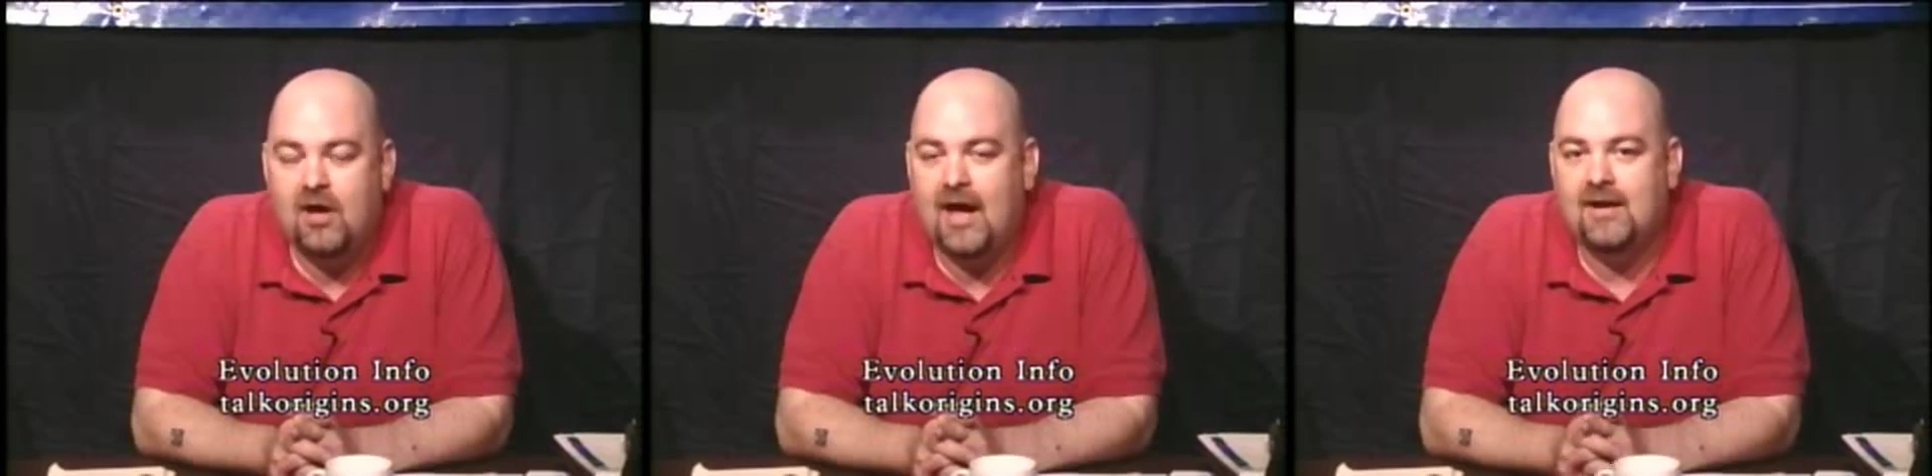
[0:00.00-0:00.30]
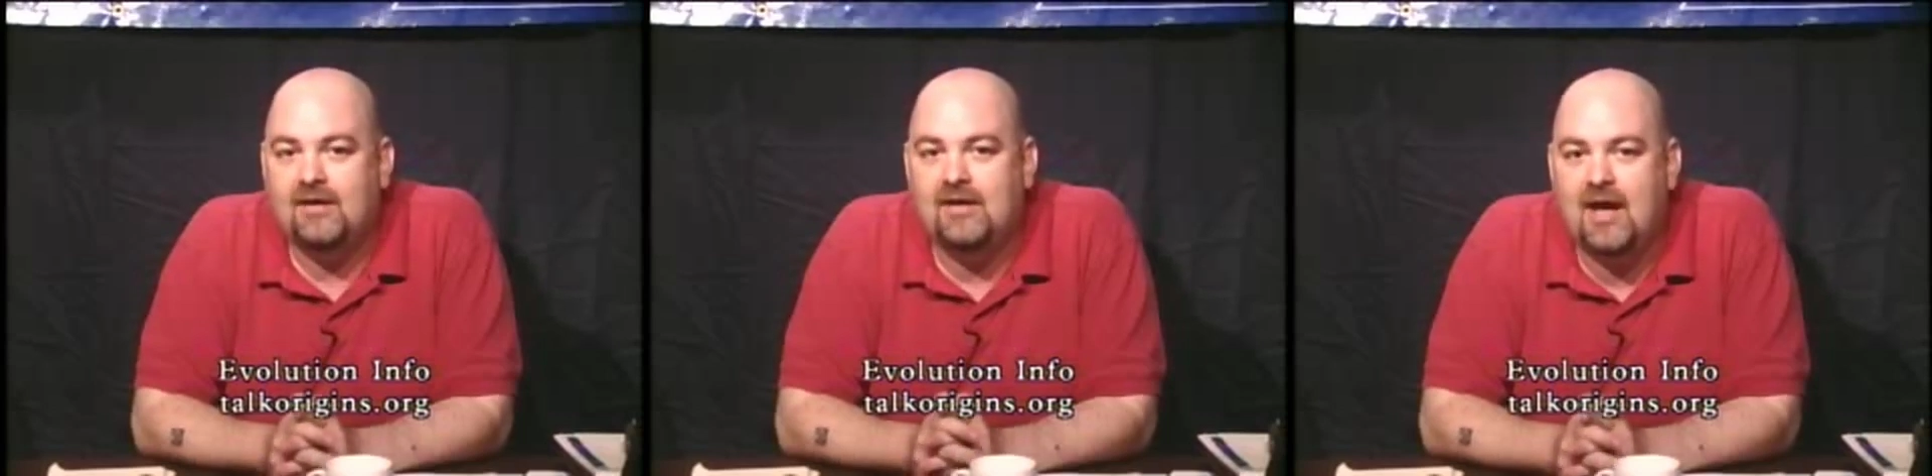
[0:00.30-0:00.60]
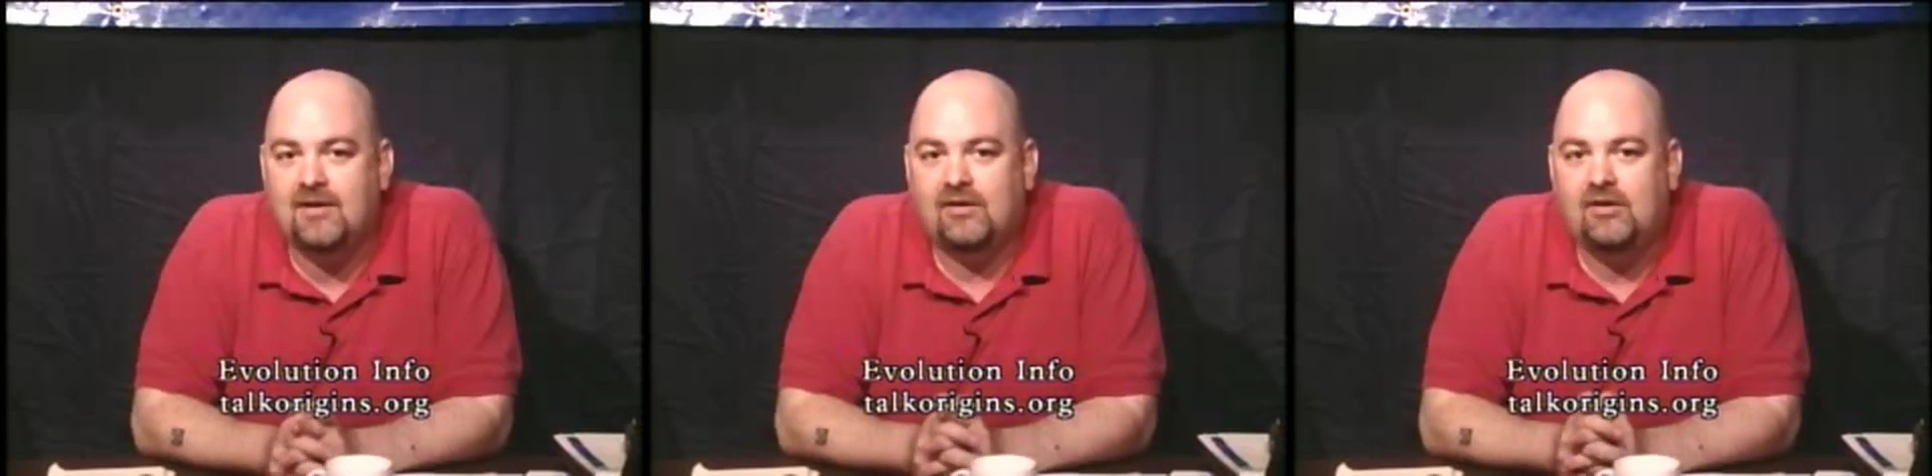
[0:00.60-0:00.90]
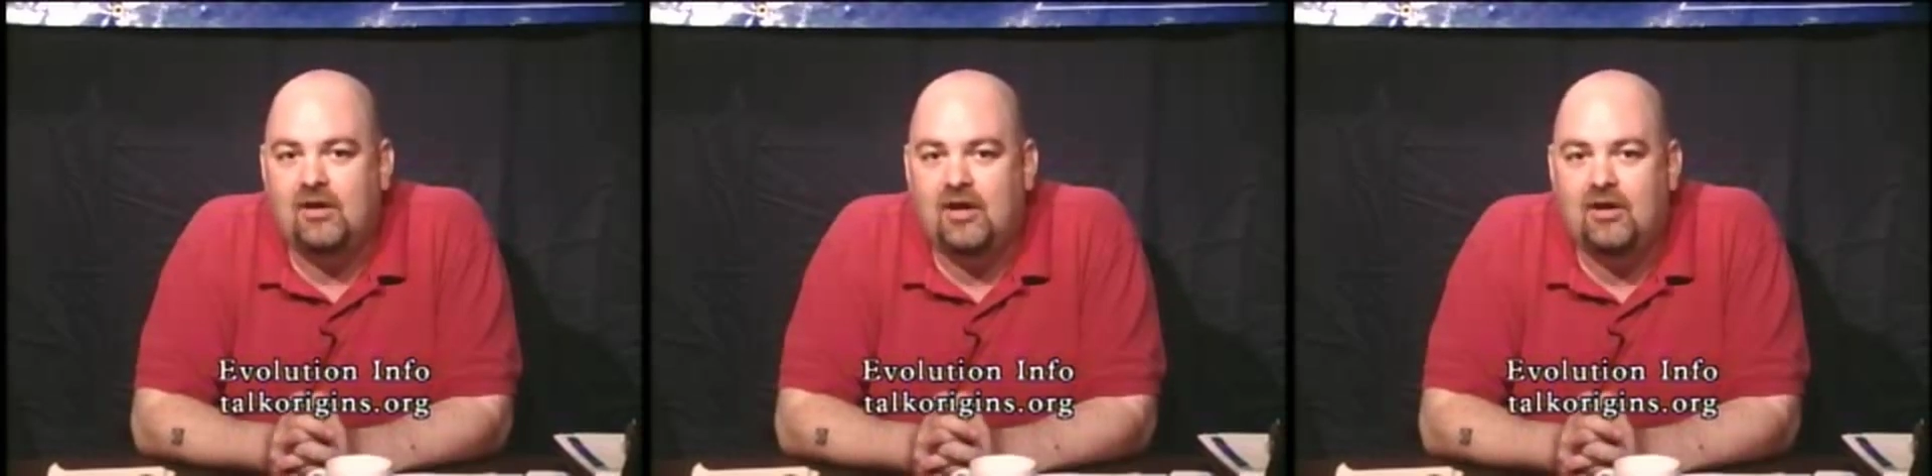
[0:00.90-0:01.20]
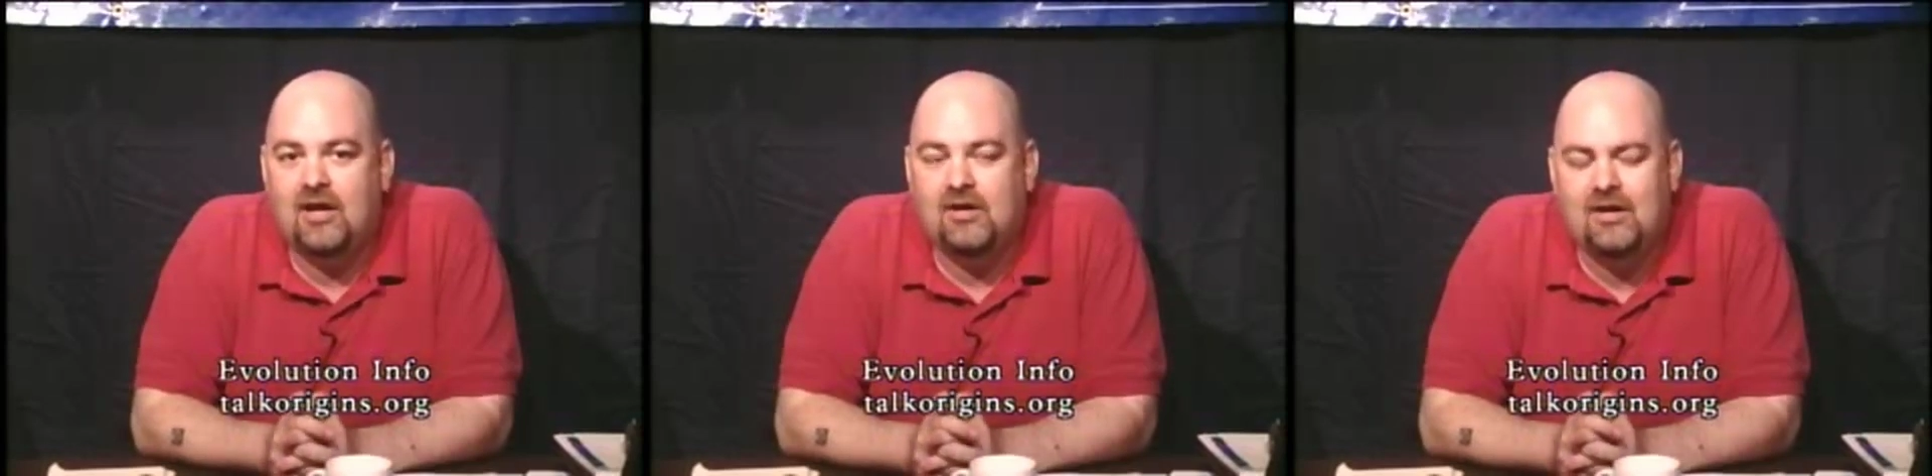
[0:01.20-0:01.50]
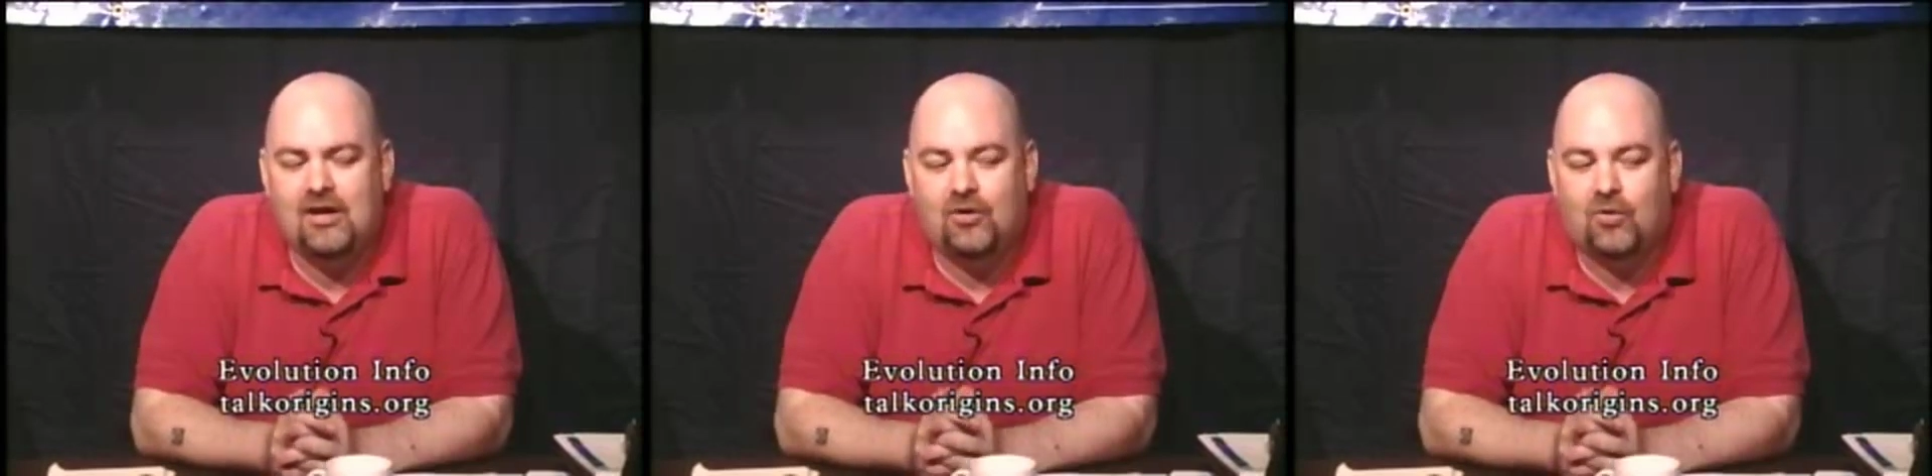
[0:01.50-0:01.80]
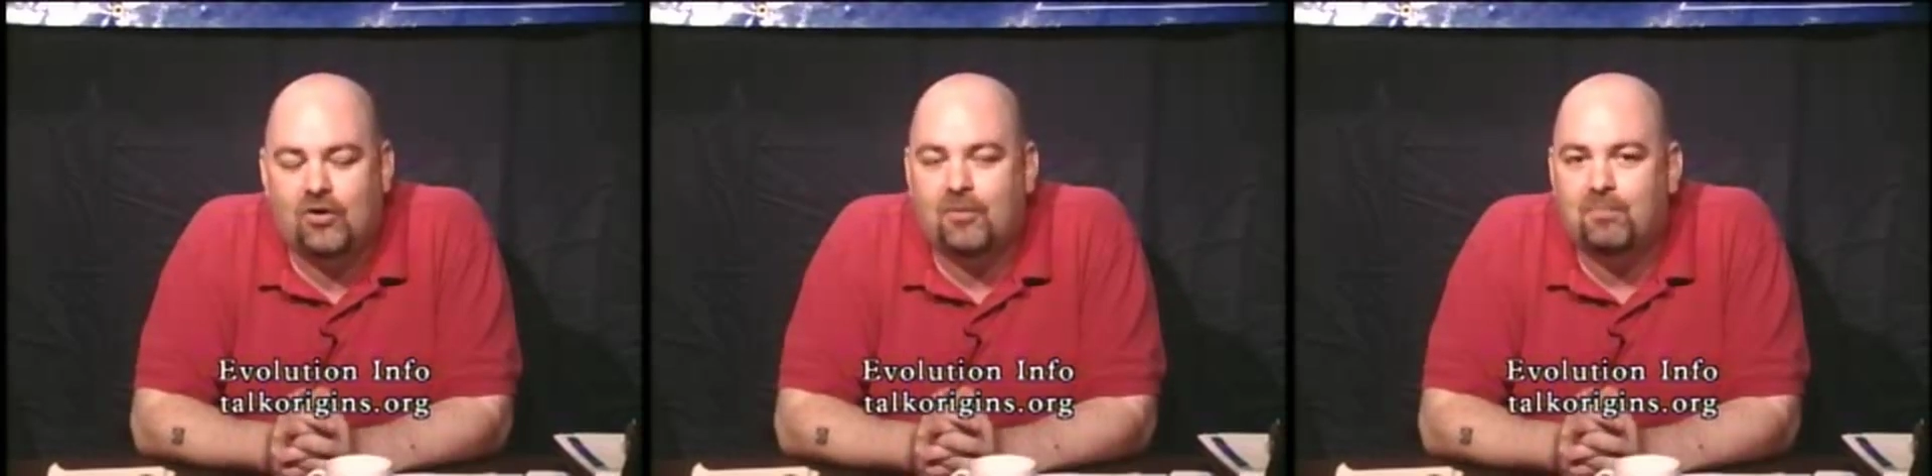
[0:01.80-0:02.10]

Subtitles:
and yet, in order to